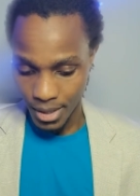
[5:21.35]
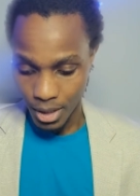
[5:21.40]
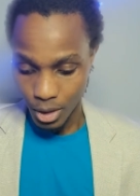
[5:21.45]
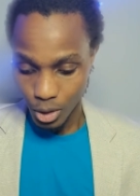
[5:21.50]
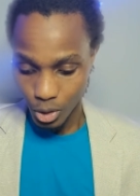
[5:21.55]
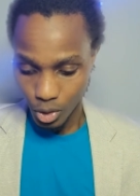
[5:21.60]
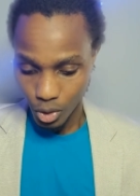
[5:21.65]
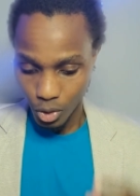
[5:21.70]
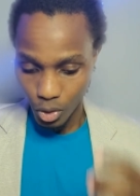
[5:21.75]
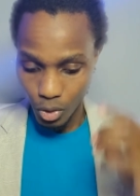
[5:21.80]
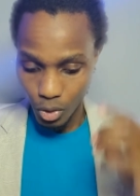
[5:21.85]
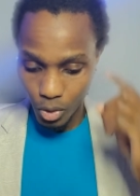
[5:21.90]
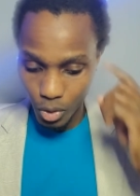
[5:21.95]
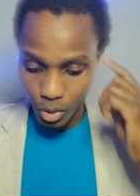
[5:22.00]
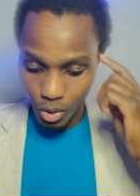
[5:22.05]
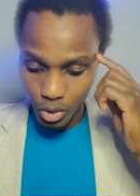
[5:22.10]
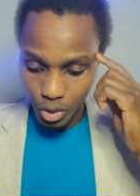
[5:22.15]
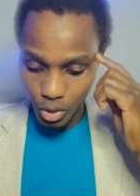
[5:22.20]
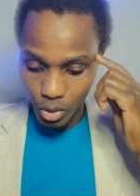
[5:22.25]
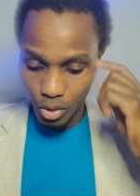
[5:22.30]
So you don't
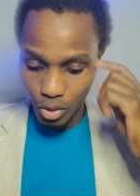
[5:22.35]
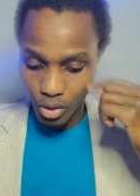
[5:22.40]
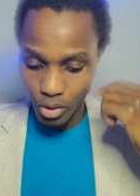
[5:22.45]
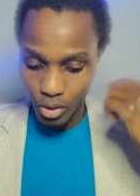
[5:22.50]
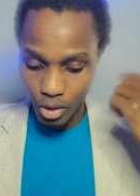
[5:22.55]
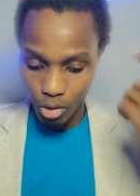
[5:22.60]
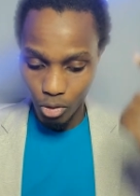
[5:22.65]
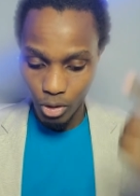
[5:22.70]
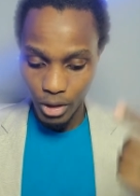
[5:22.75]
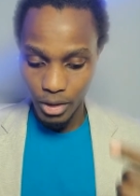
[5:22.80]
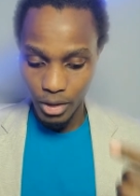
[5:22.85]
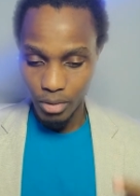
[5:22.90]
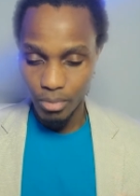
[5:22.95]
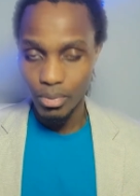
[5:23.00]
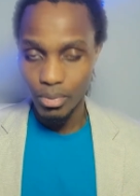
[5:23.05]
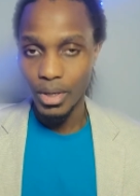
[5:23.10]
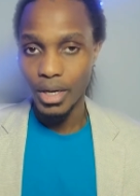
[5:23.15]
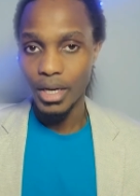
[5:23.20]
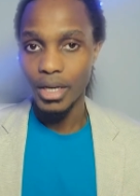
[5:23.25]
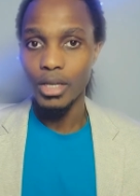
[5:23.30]
use your critical
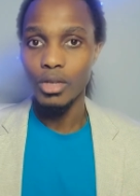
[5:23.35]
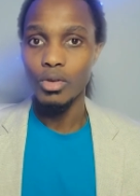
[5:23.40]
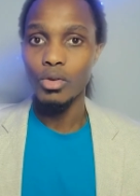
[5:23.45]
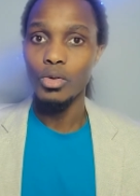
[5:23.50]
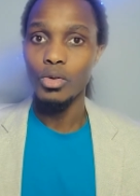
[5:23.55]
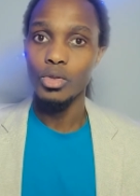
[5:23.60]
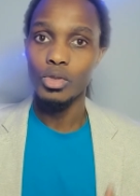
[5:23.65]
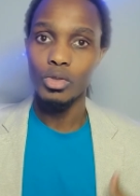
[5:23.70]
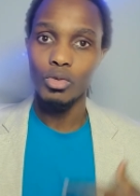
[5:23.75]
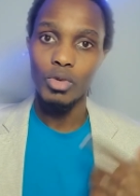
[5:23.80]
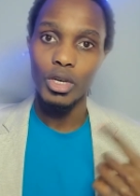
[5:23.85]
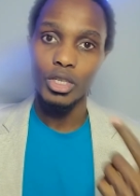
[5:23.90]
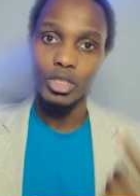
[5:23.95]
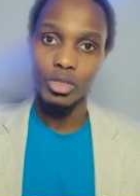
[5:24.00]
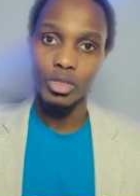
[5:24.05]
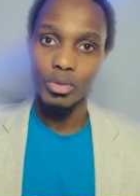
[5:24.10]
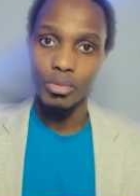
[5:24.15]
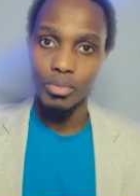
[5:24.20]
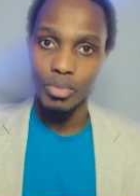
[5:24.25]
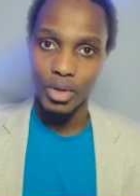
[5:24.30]
brain. You don't use the
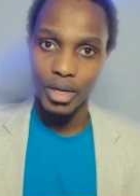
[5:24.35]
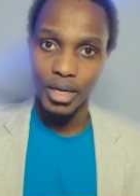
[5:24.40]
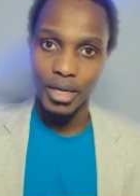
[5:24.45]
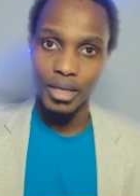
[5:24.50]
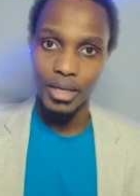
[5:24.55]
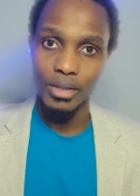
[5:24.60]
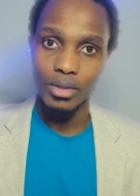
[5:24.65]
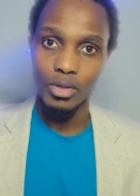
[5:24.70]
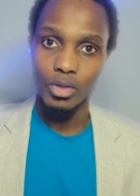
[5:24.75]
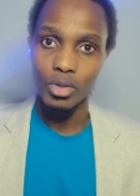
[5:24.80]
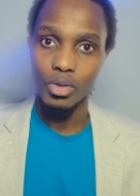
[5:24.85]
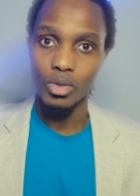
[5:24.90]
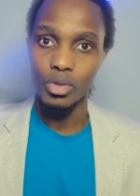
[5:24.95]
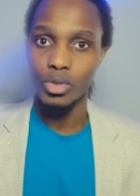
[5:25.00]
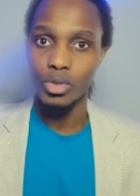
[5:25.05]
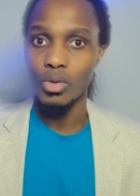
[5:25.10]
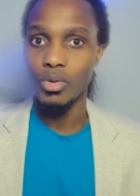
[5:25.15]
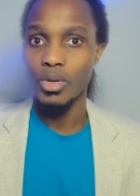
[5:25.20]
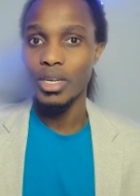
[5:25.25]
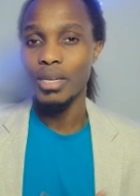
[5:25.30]
rational brain. You use
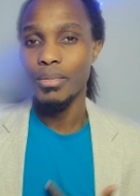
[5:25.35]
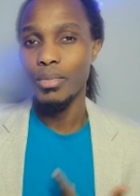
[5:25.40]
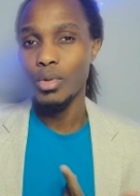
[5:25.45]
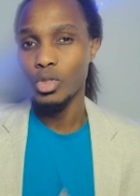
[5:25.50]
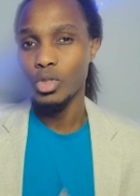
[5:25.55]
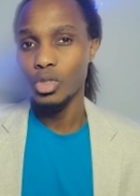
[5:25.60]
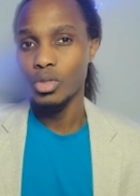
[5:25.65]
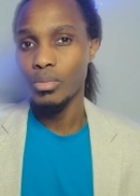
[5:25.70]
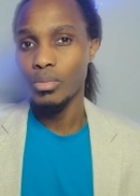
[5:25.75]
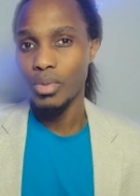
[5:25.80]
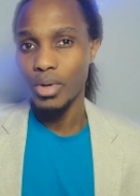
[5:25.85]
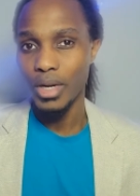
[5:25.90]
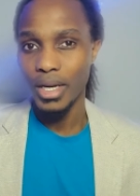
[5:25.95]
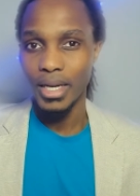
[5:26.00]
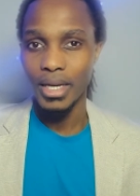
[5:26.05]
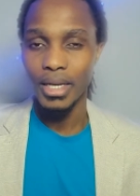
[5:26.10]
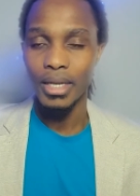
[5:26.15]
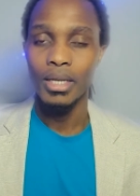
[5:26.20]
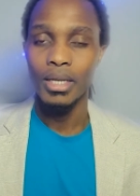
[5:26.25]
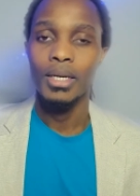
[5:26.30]
your emotional brain.